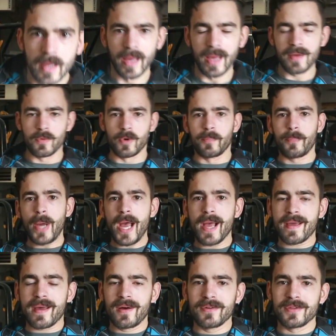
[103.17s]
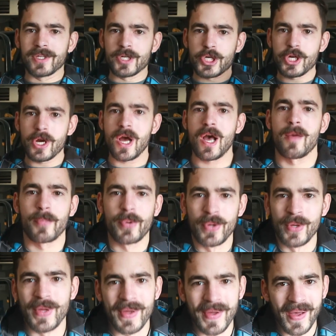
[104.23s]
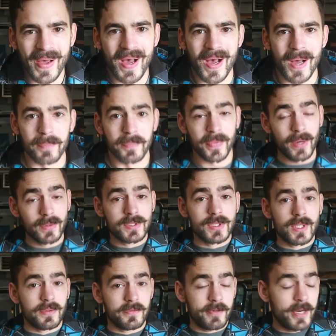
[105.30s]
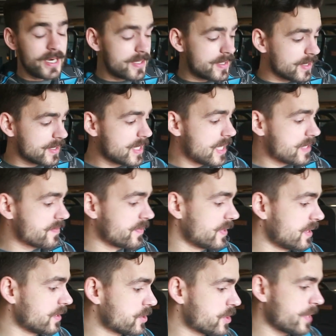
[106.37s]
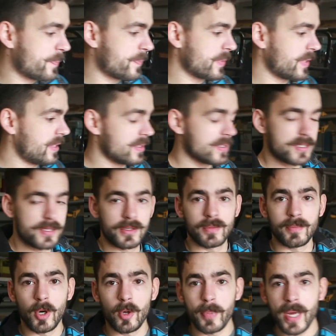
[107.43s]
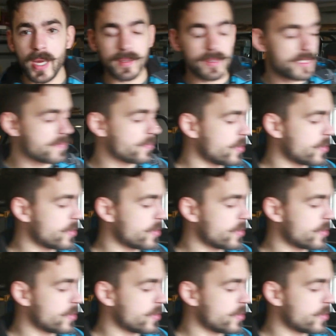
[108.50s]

And we're back out in the shop. That was a very successful little trip into MOPAC this